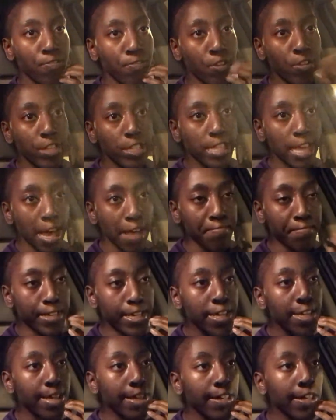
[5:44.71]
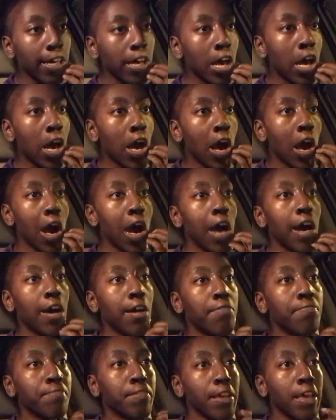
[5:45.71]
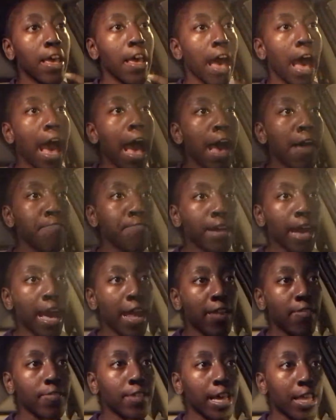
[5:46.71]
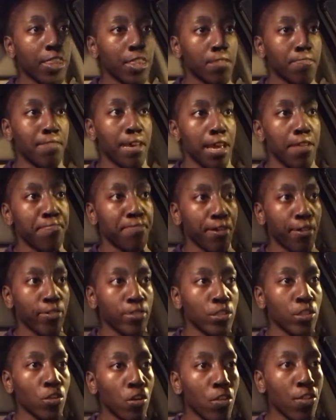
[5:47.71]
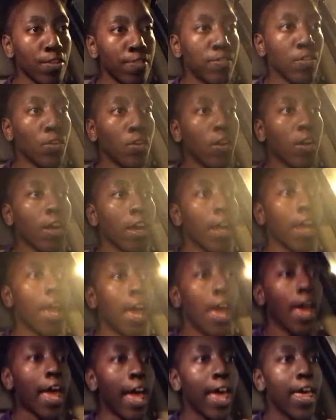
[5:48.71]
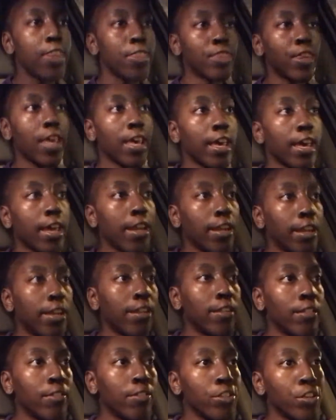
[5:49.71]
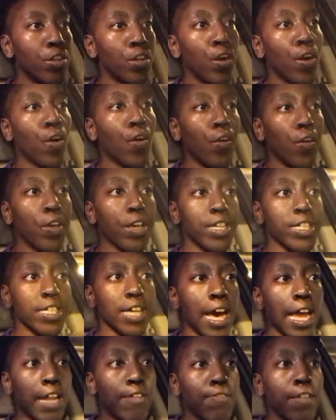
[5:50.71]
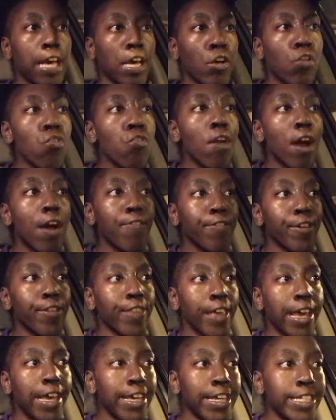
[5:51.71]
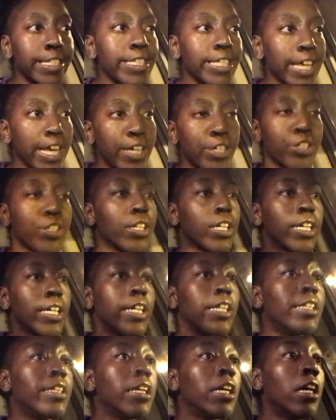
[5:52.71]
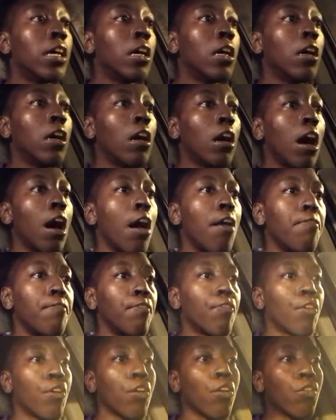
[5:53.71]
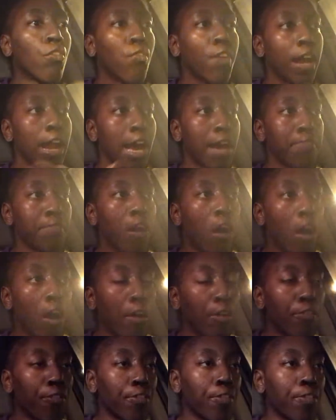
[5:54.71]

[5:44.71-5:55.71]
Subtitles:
for the time being, I'm kind of like the main person on the floor, and then, you know, it's kind of like whoever they can schedule in, for when I'm off.